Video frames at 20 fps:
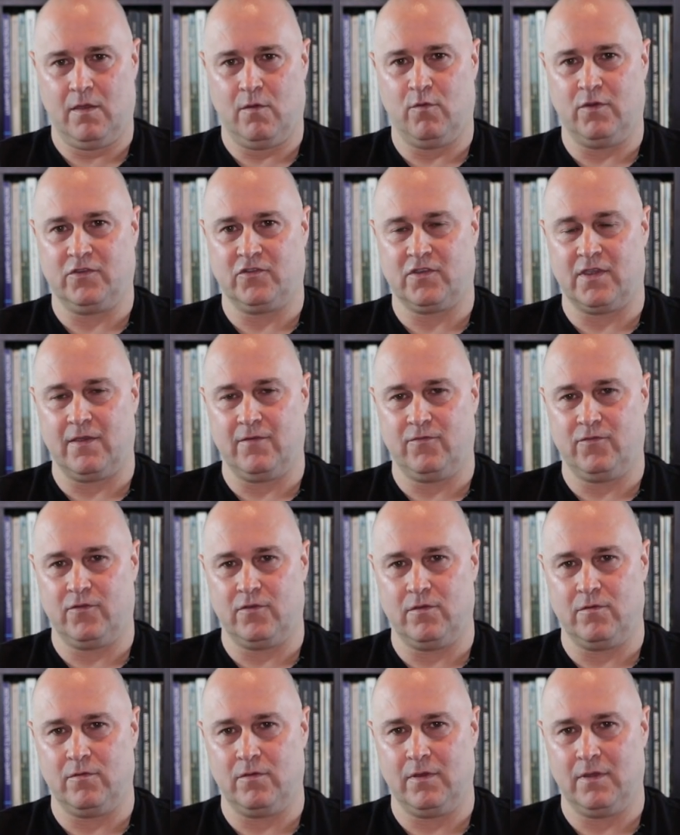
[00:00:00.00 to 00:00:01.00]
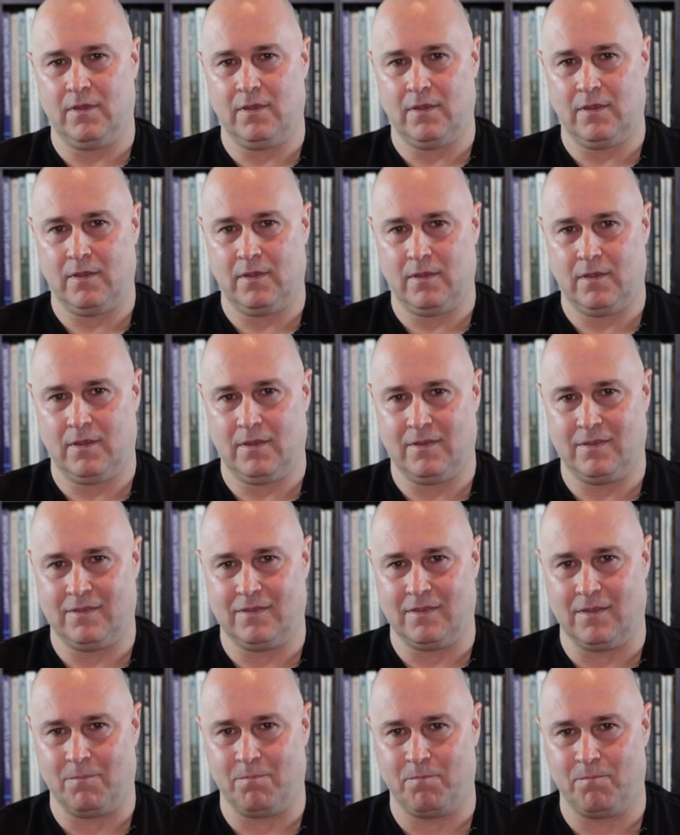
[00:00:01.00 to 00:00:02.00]
which gives you
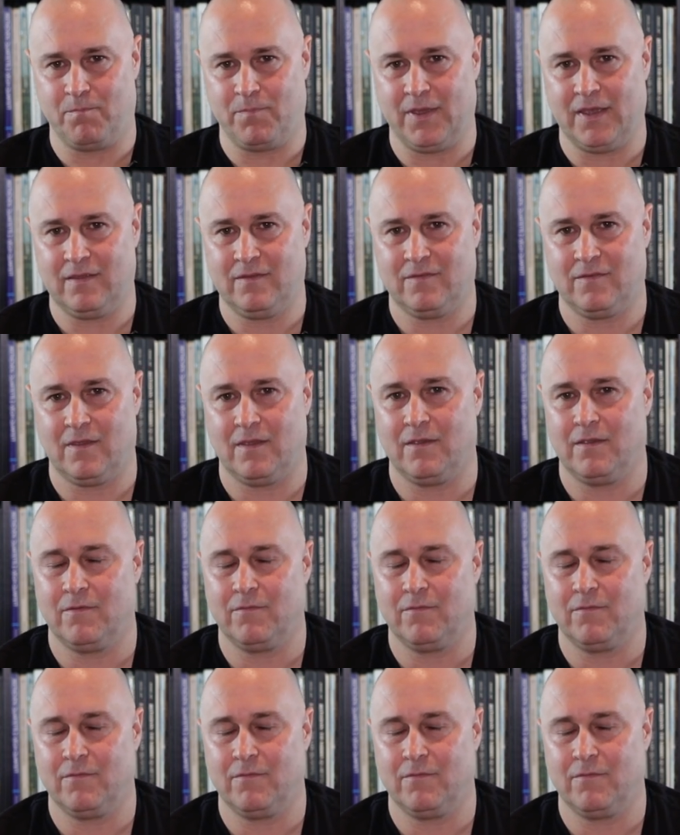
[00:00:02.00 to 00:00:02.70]
the best.